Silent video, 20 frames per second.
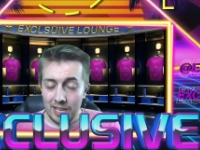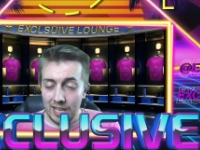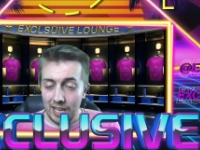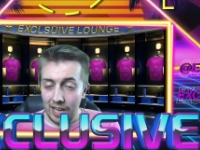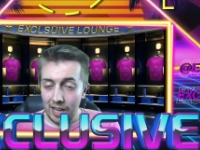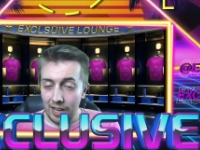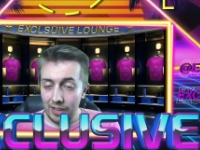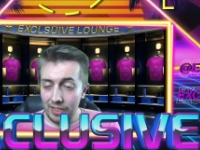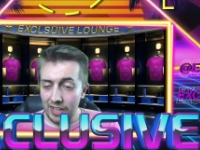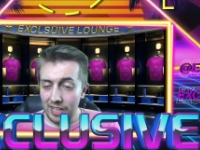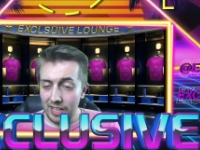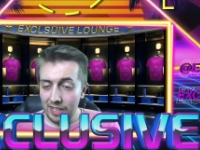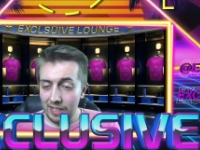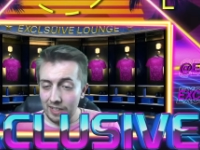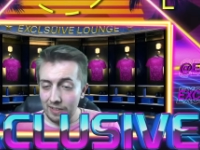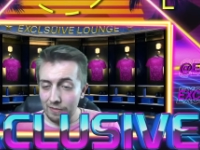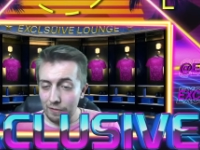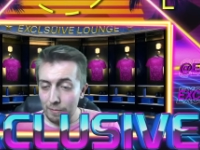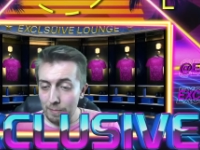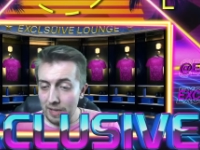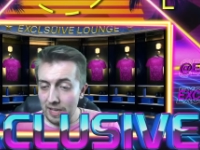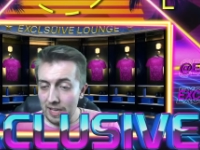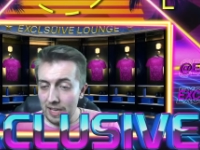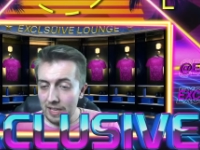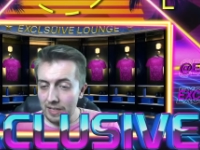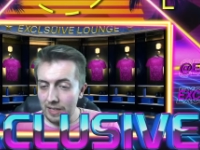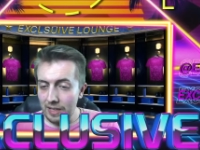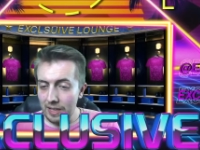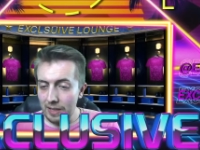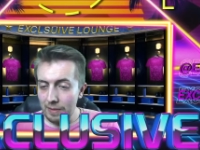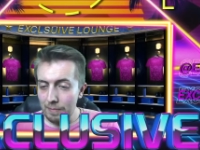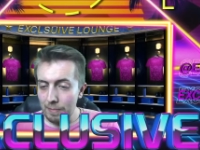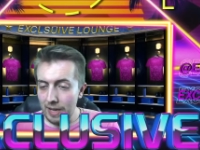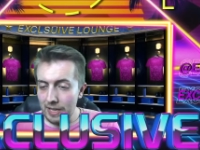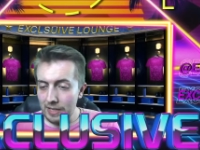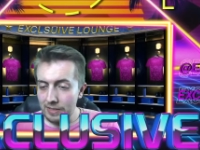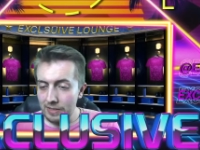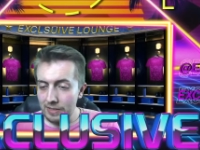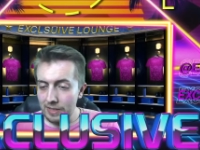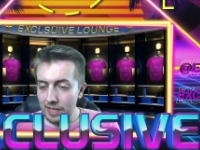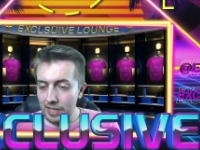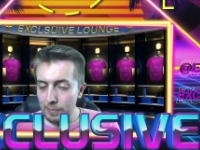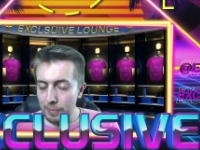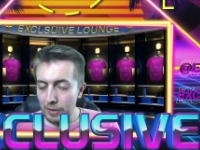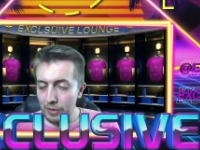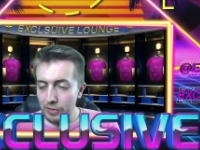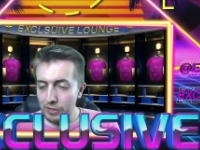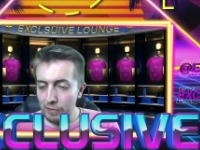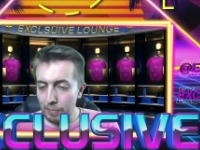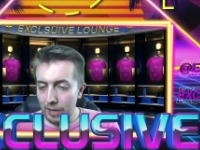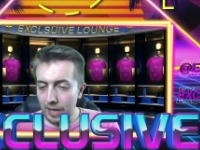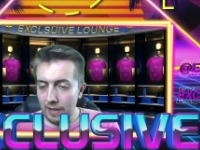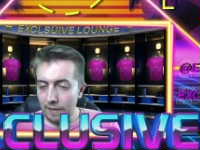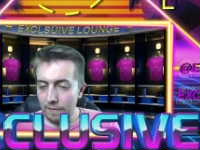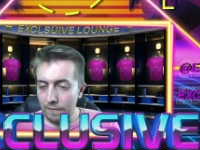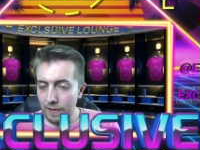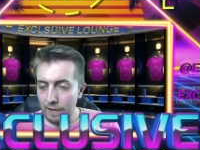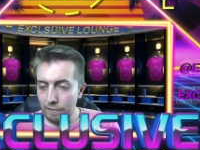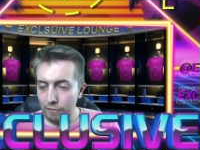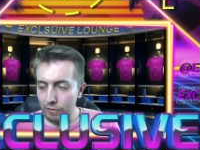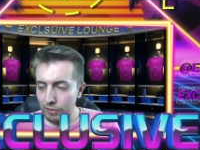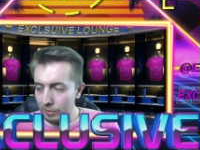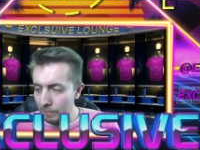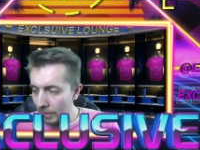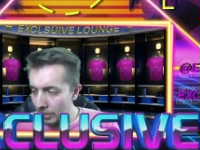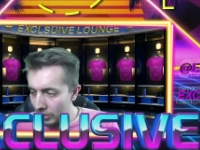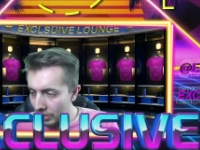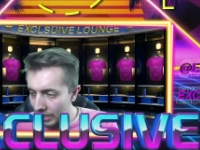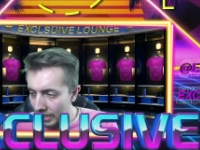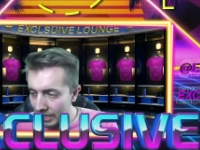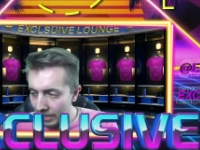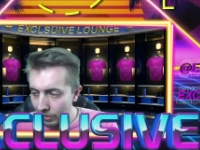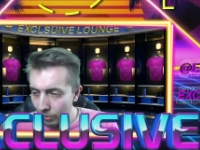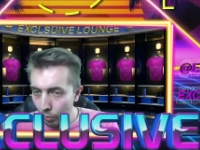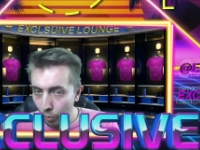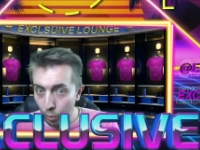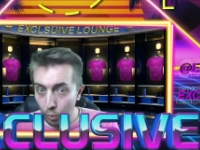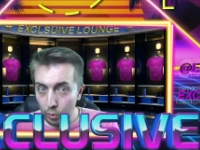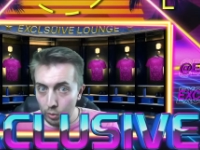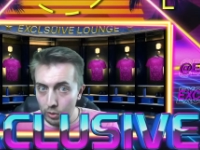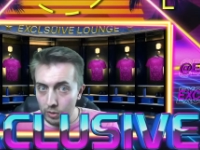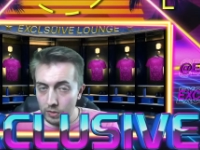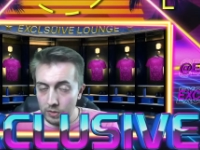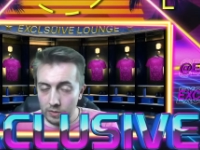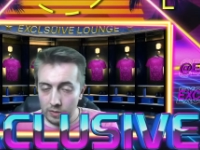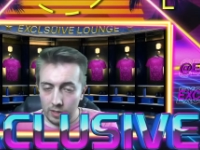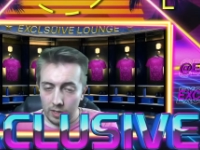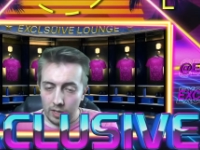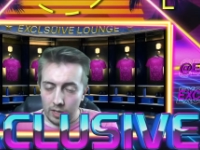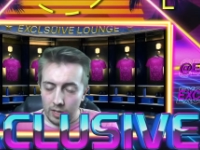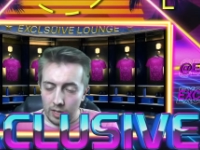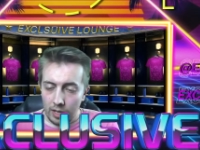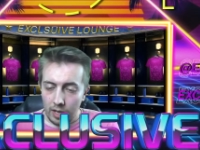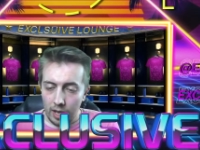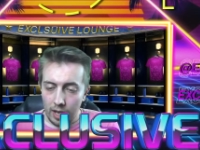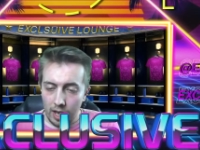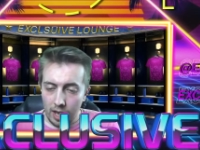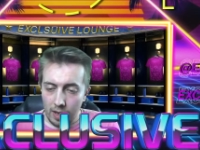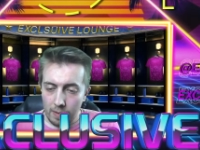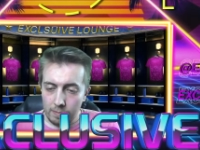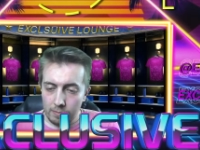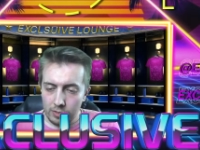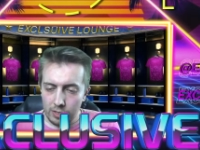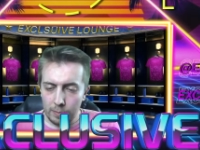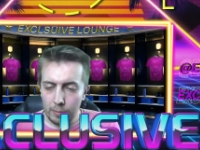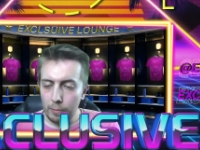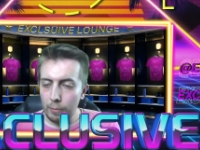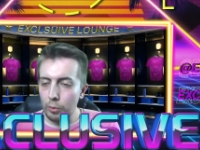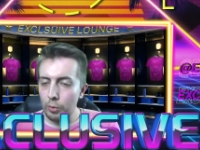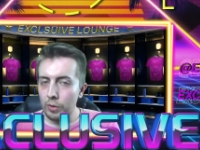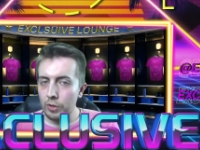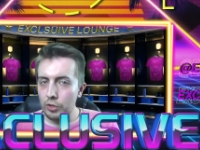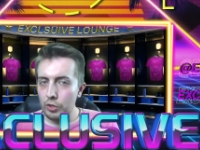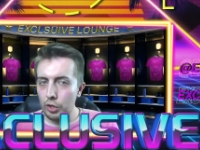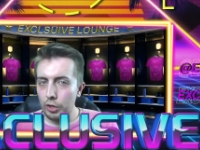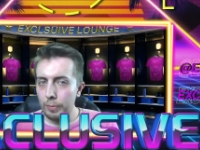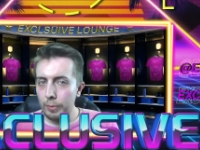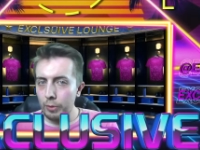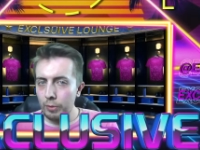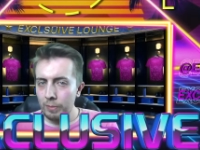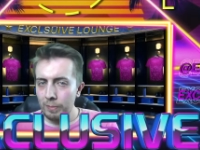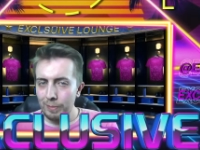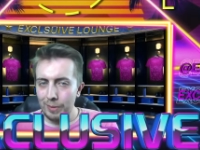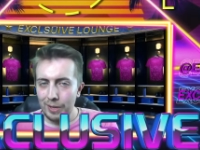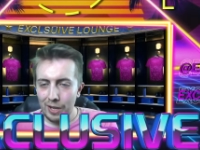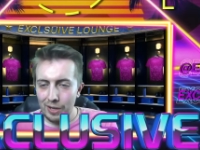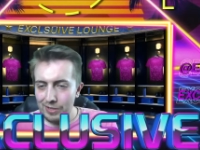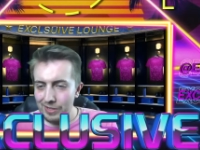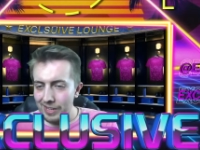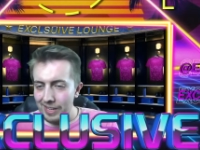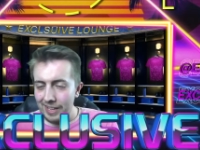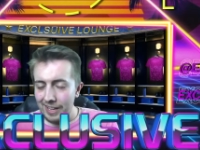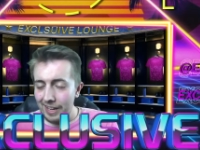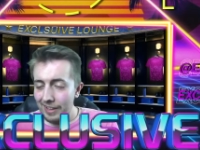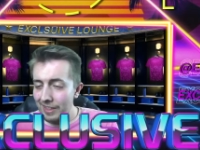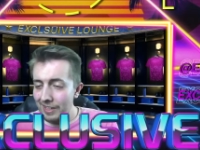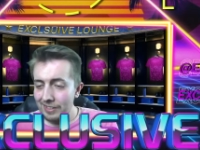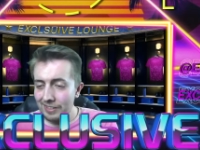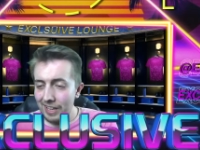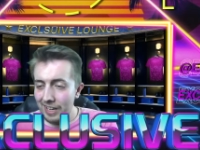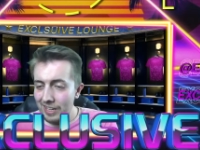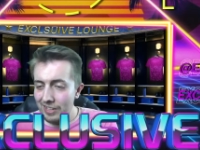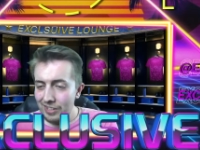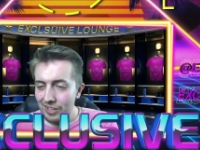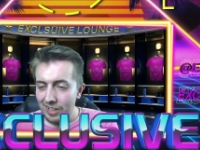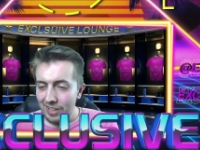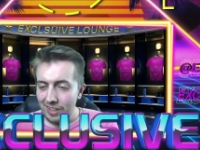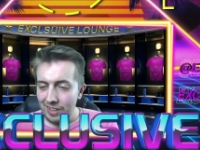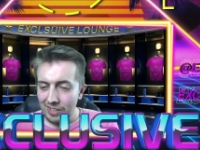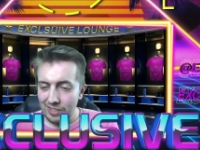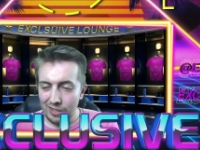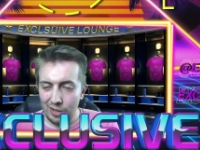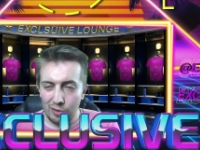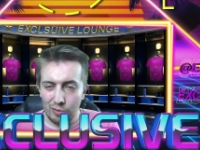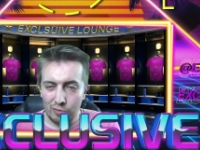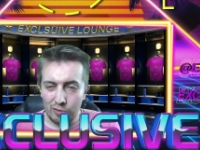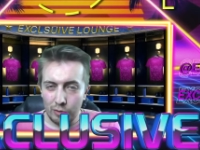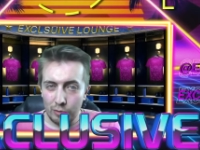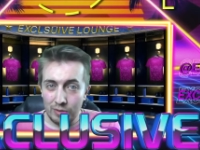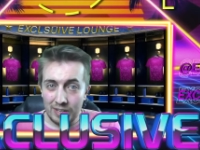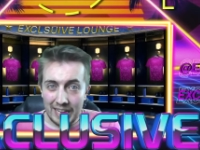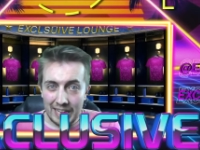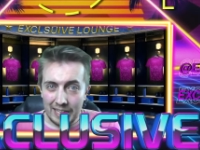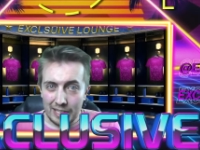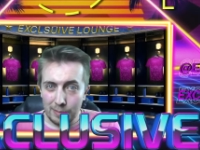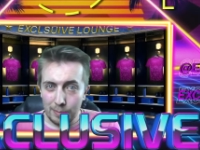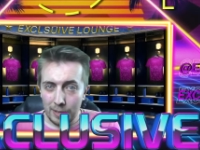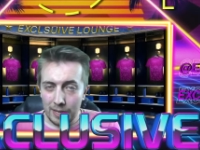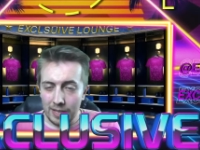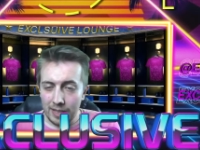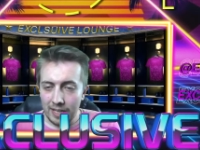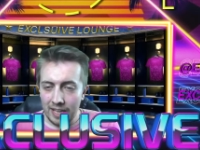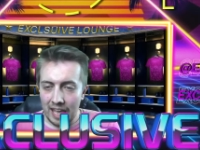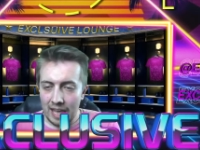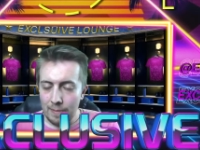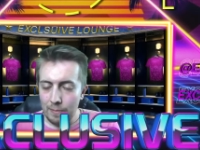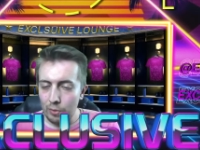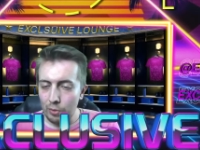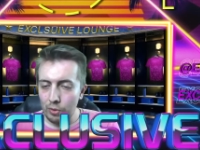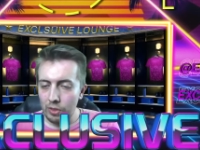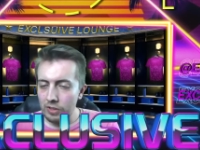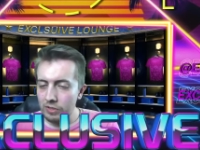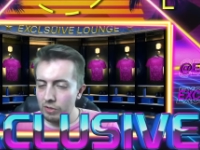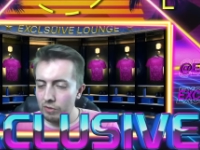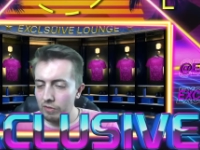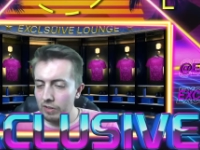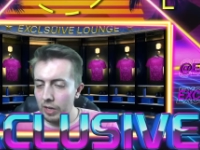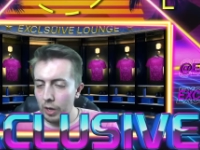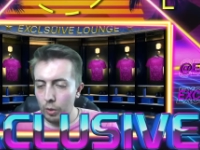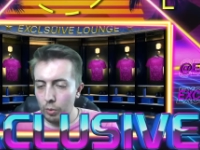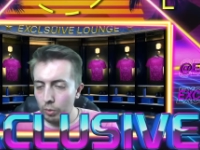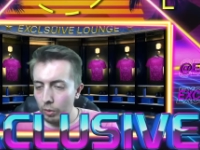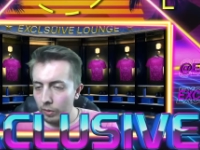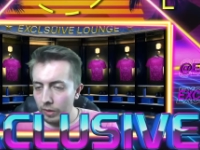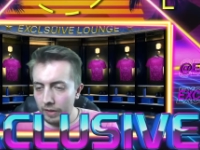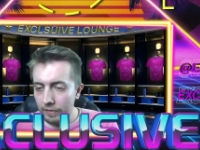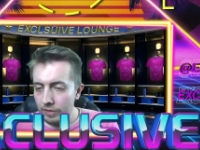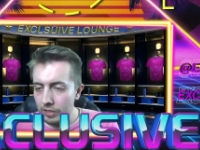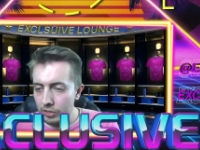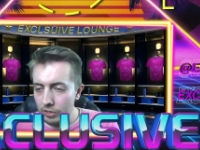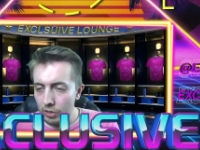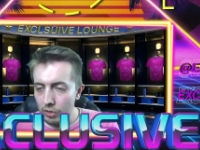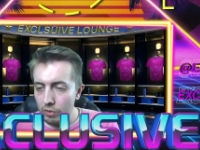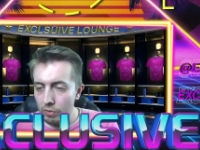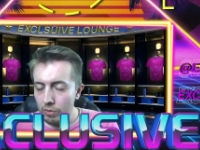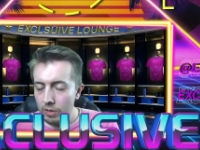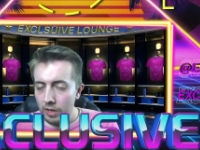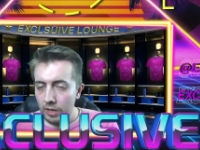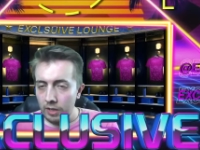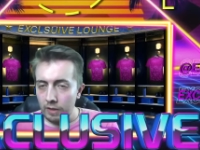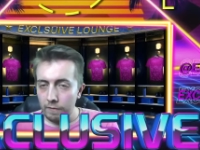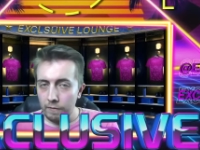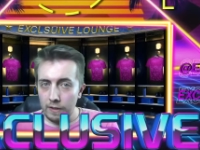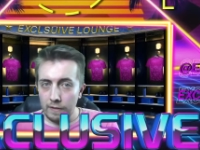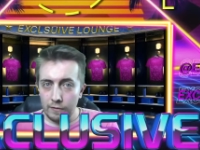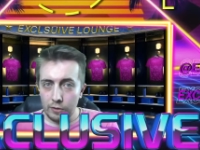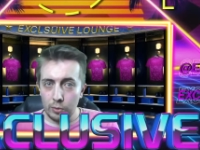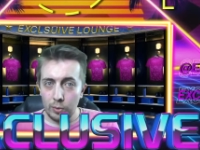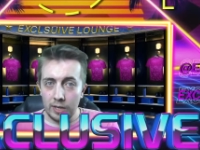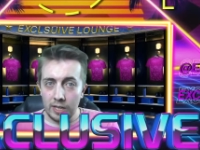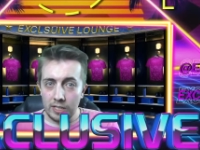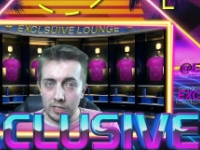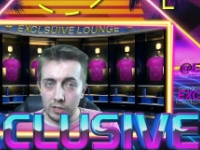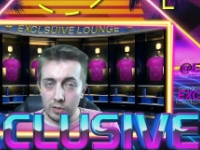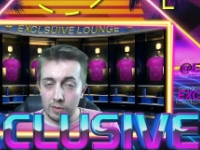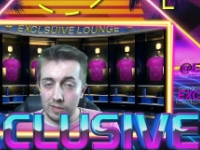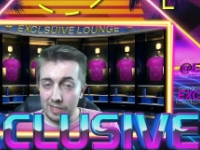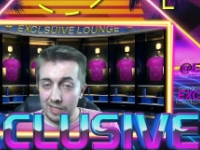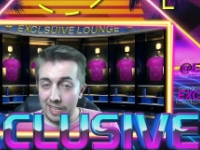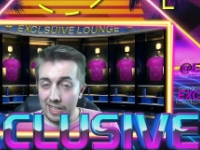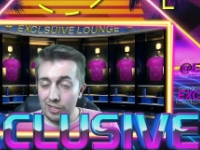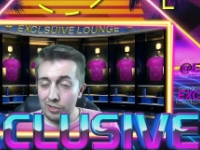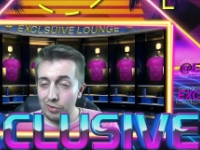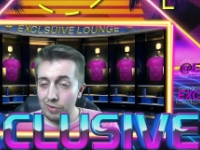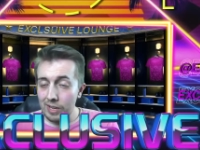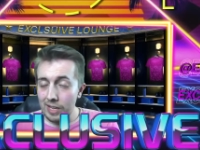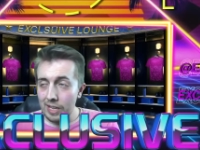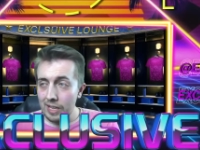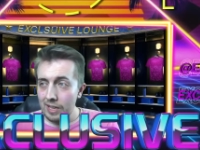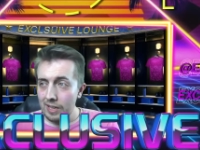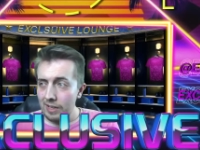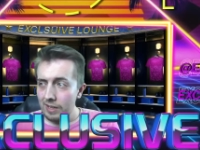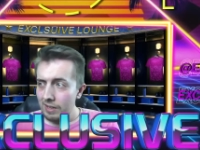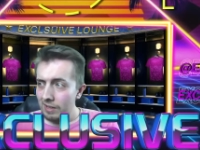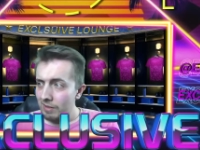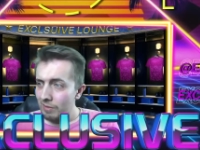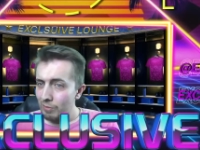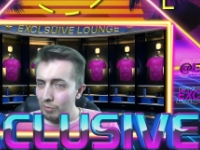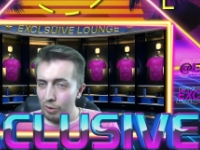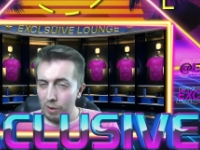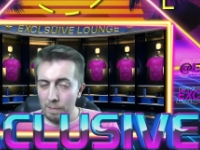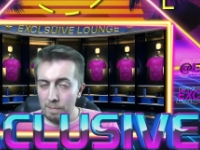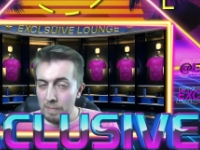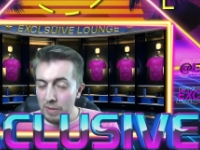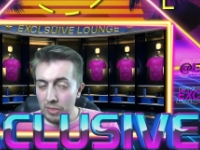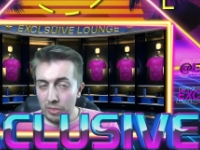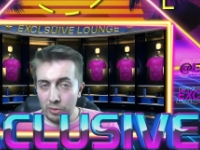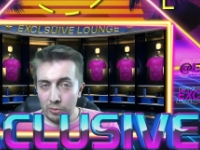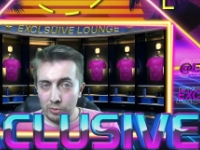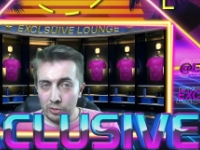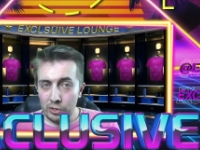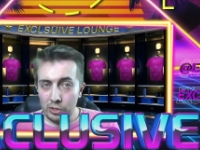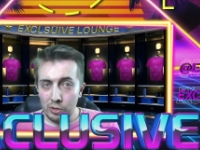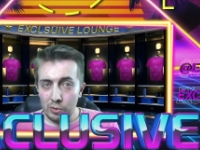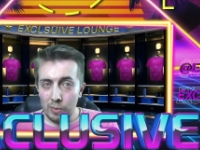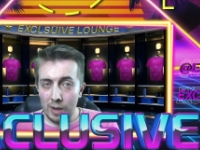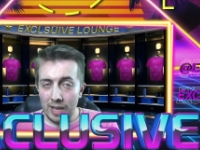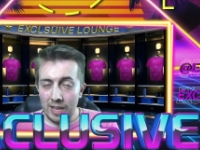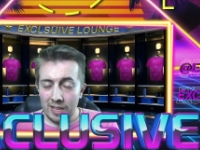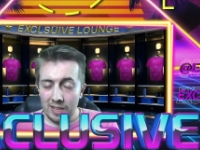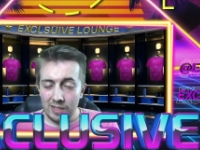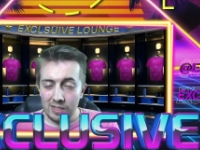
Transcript: I think for me, it makes the experience of playing FIFA, especially in August, um, somewhat more enjoyable because at this stage, there's no real need to play the game or there's not really a whole lot left to do. FIFA 22 is literally, what, a month or two away?